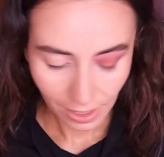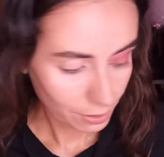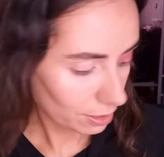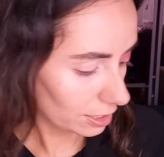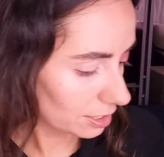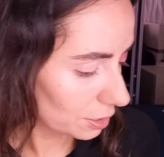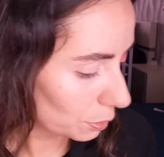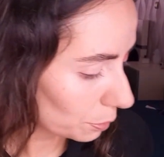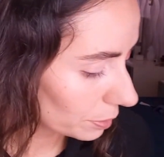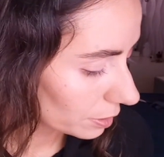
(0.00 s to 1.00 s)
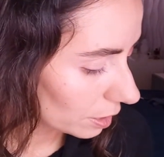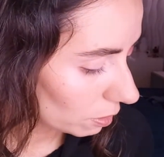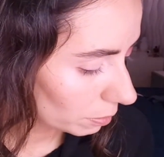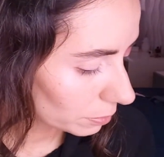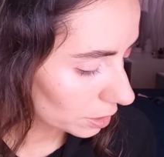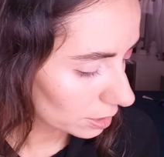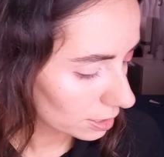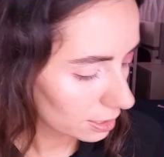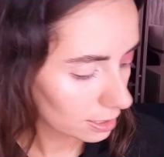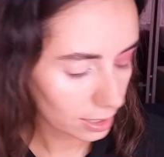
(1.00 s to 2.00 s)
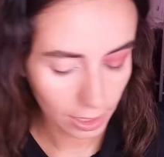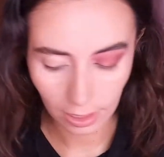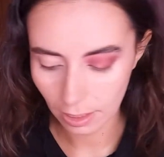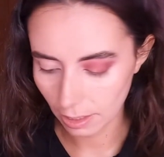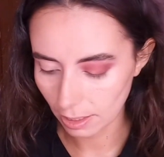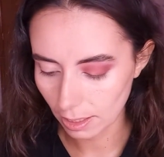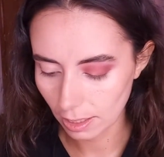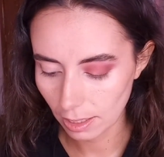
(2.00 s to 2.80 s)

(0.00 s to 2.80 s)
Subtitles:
Okay, so now I'm just taking